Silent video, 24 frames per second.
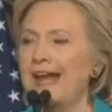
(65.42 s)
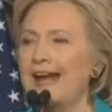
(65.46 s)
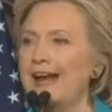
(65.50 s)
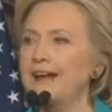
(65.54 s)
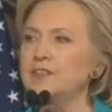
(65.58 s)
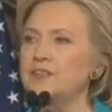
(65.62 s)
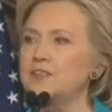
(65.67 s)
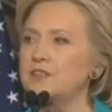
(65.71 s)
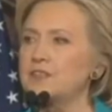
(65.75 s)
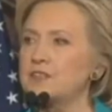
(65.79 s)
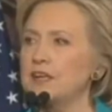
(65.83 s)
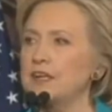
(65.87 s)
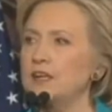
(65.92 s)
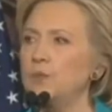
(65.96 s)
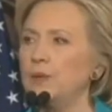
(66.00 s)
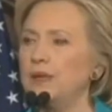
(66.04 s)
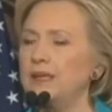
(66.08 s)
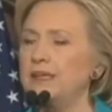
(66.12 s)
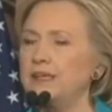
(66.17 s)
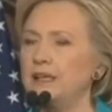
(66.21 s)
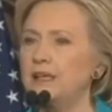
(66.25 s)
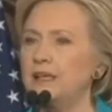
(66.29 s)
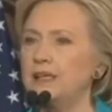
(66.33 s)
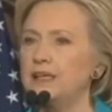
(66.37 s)
The
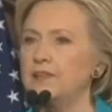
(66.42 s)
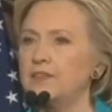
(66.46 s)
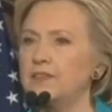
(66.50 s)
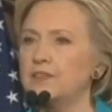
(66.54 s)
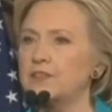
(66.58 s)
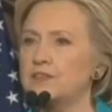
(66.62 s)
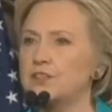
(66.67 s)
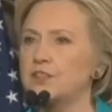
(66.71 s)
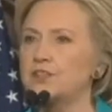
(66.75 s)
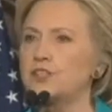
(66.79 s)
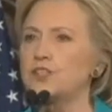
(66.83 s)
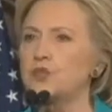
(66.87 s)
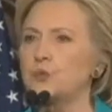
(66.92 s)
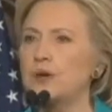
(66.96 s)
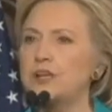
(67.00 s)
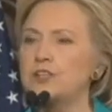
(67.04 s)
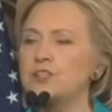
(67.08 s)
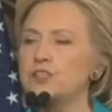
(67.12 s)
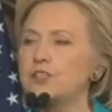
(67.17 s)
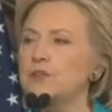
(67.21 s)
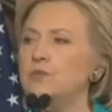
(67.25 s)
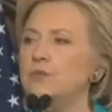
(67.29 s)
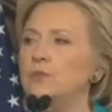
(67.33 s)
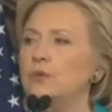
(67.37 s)
last thing we need in the
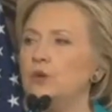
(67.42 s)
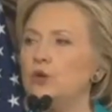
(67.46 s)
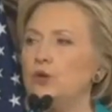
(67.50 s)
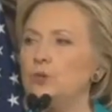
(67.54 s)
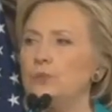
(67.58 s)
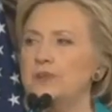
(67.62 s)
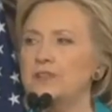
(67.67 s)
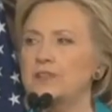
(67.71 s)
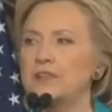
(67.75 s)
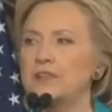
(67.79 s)
Situation